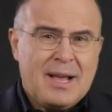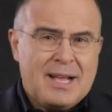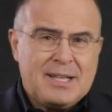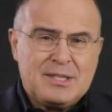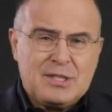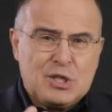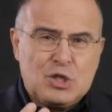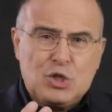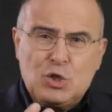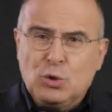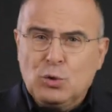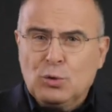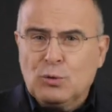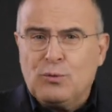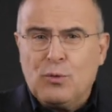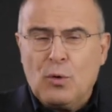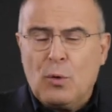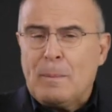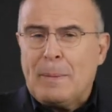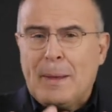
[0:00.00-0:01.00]
It's a tool
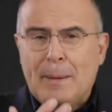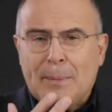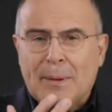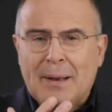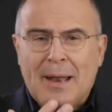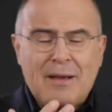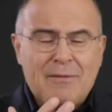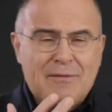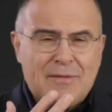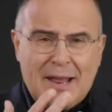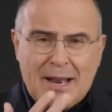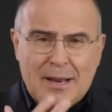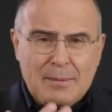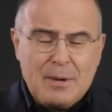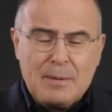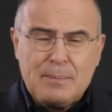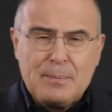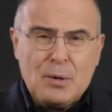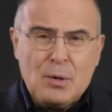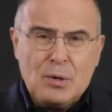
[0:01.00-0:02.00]
for people like
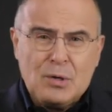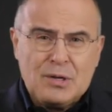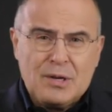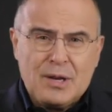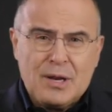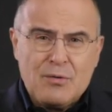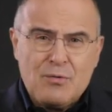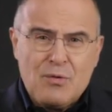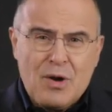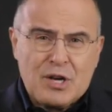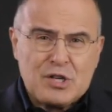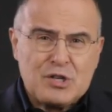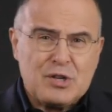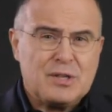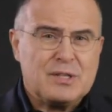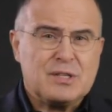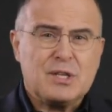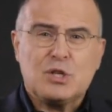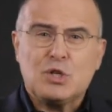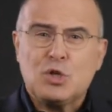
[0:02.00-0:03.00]
Vladimir Putin in
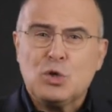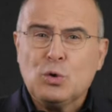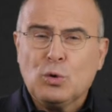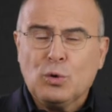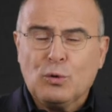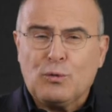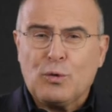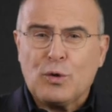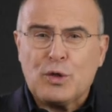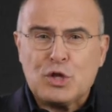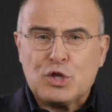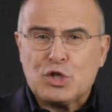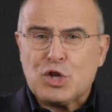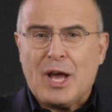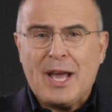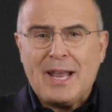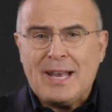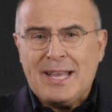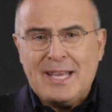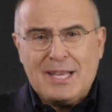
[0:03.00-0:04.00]
Russia. It's a tool for the
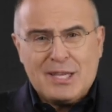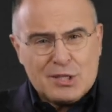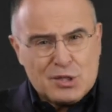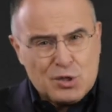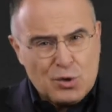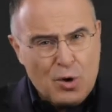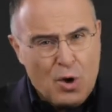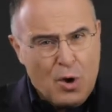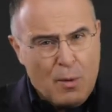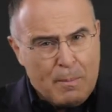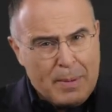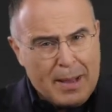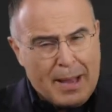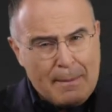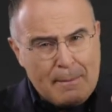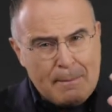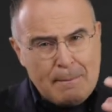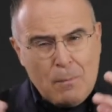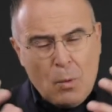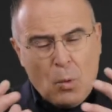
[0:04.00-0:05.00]
Chinese to
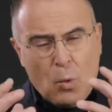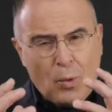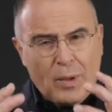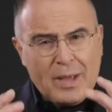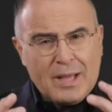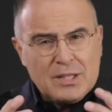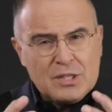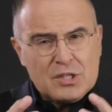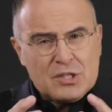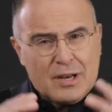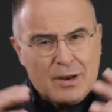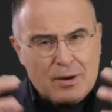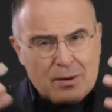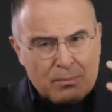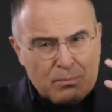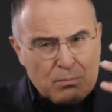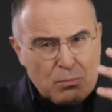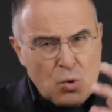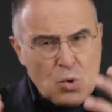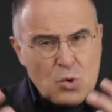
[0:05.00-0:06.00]
become more insular
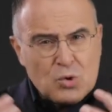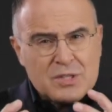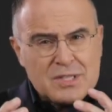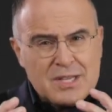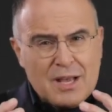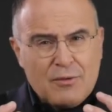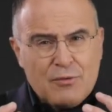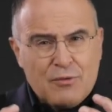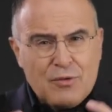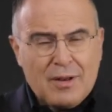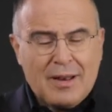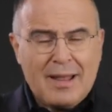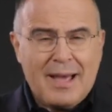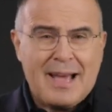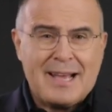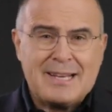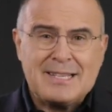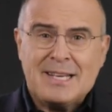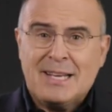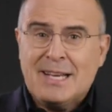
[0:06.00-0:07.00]
and more
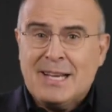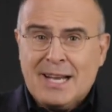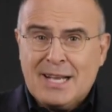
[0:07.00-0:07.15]
self-reliant.